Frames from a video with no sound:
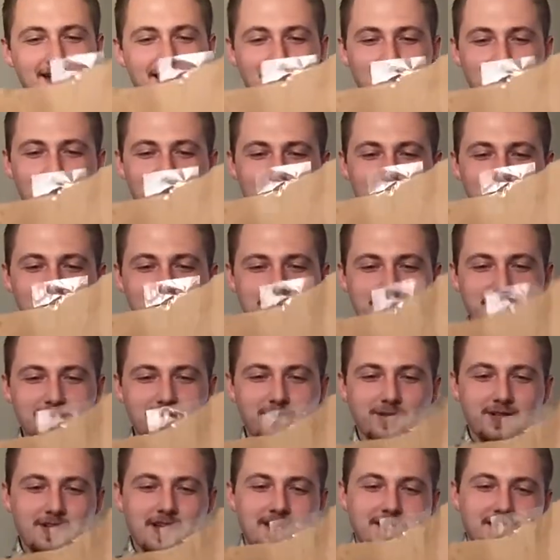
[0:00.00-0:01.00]
Oh, I'm
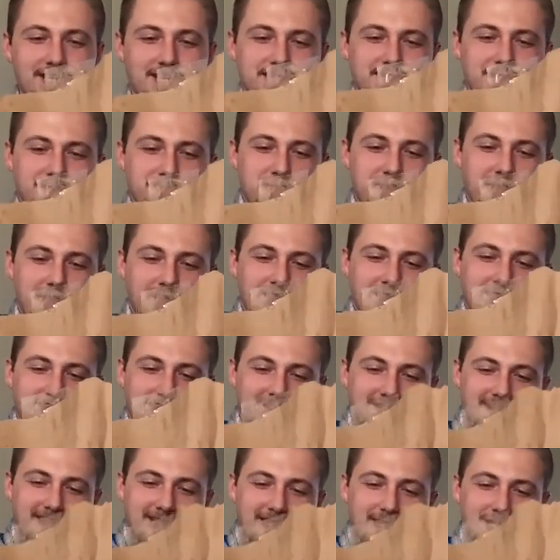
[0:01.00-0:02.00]
so glad to get this back.
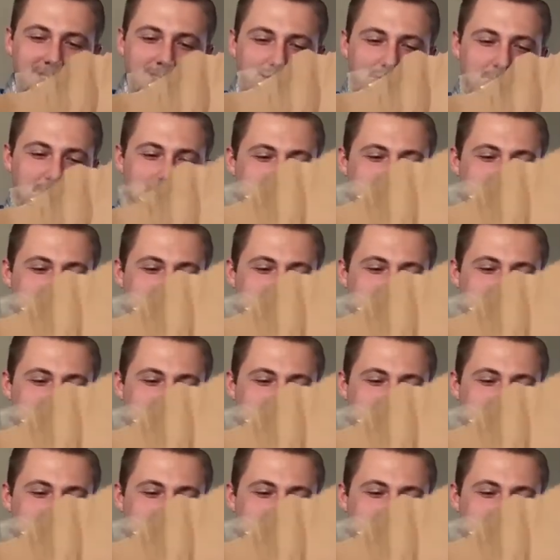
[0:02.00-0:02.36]
Here we